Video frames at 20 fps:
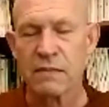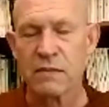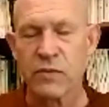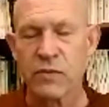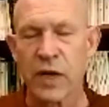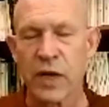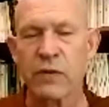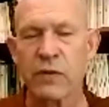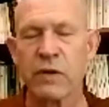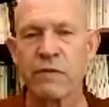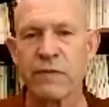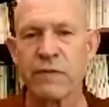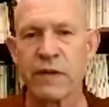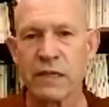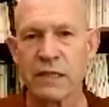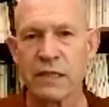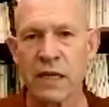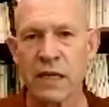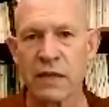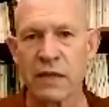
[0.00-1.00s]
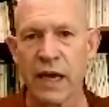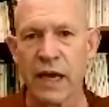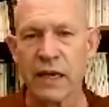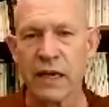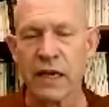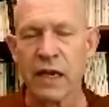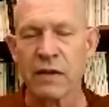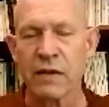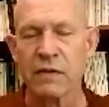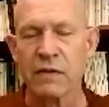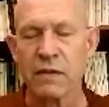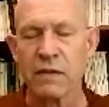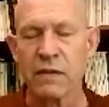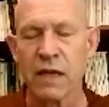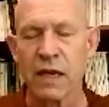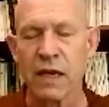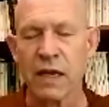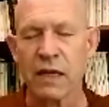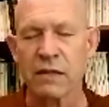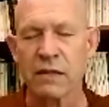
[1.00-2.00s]
try to reflect on that
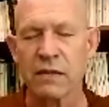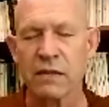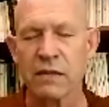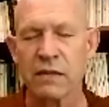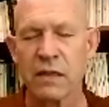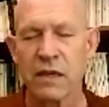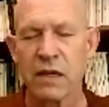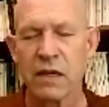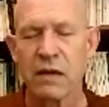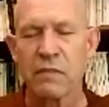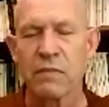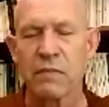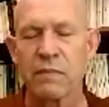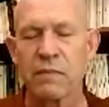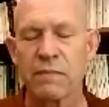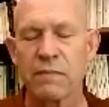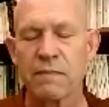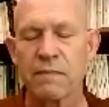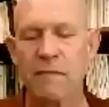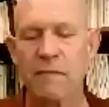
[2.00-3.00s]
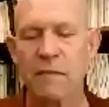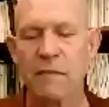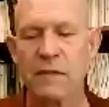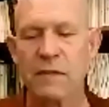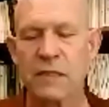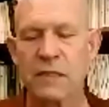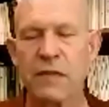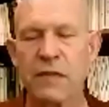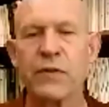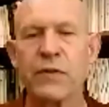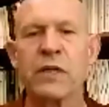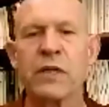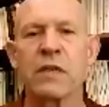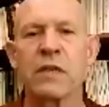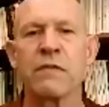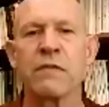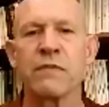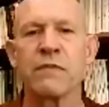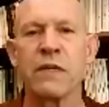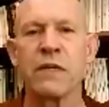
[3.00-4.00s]
and see if you
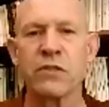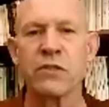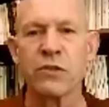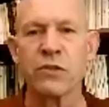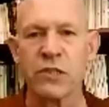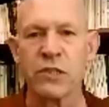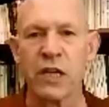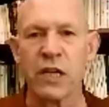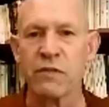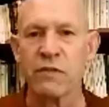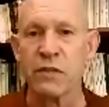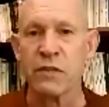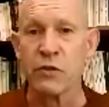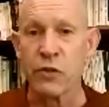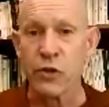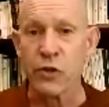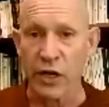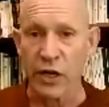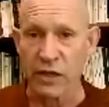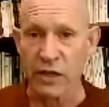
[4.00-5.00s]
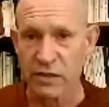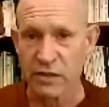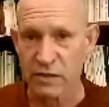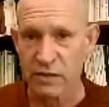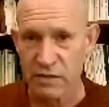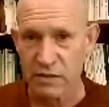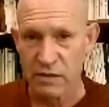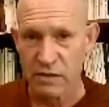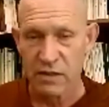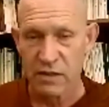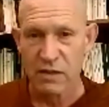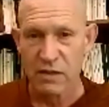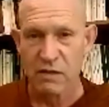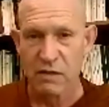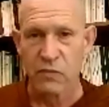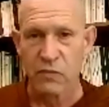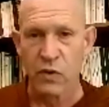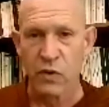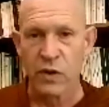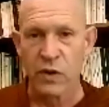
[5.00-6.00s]
can convince yourself to look
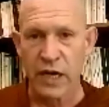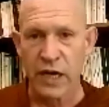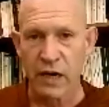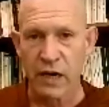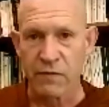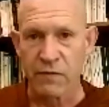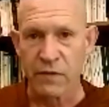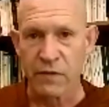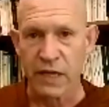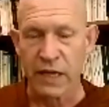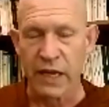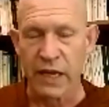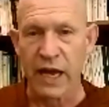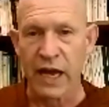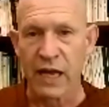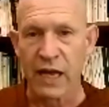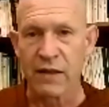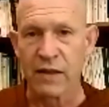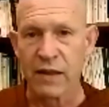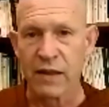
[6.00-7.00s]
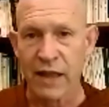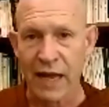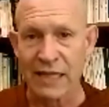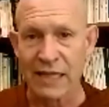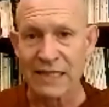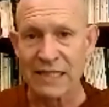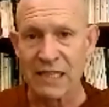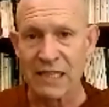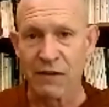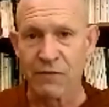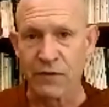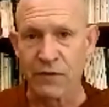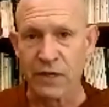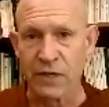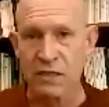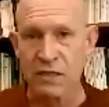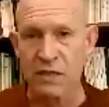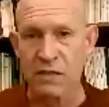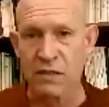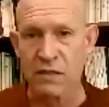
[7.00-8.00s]
more carefully at that
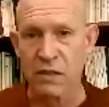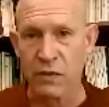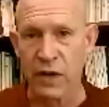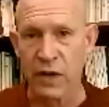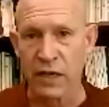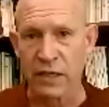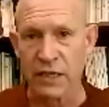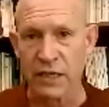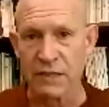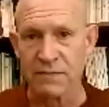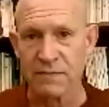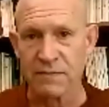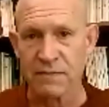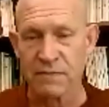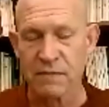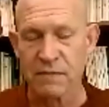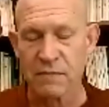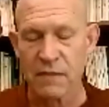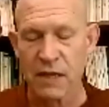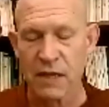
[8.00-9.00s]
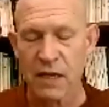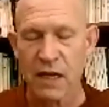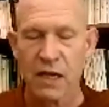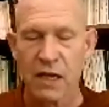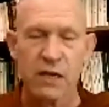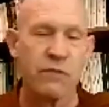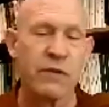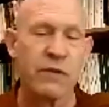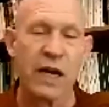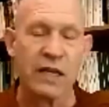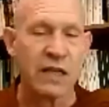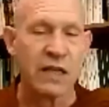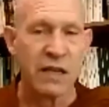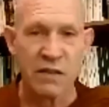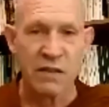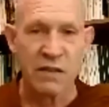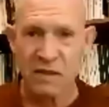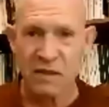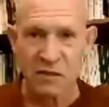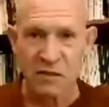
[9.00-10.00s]
suffering directly. You've got
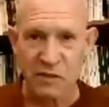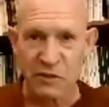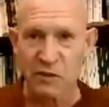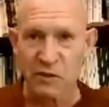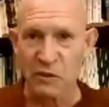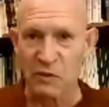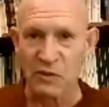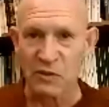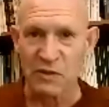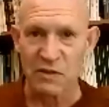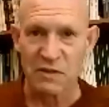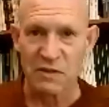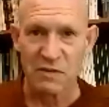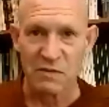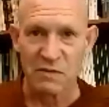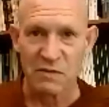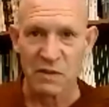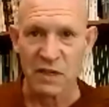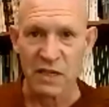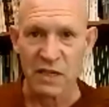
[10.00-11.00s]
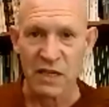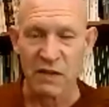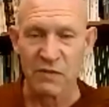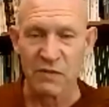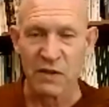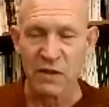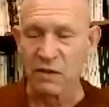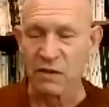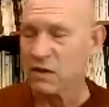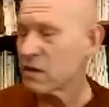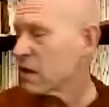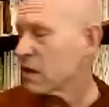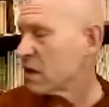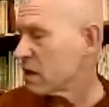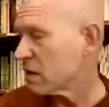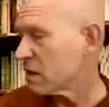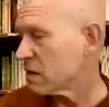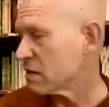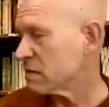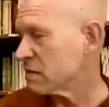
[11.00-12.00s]
nothing to lose, really. If you're
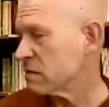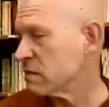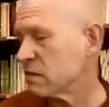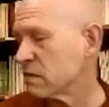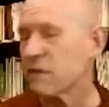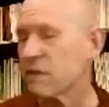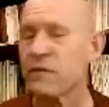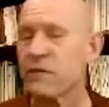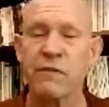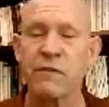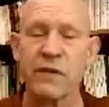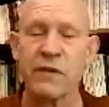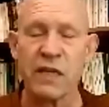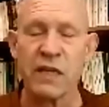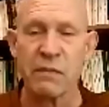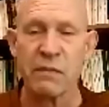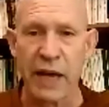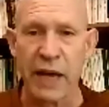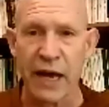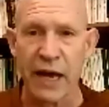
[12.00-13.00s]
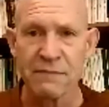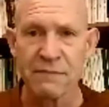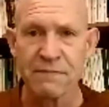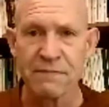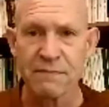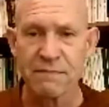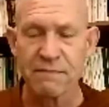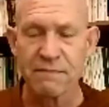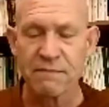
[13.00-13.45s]
if you're feeling bad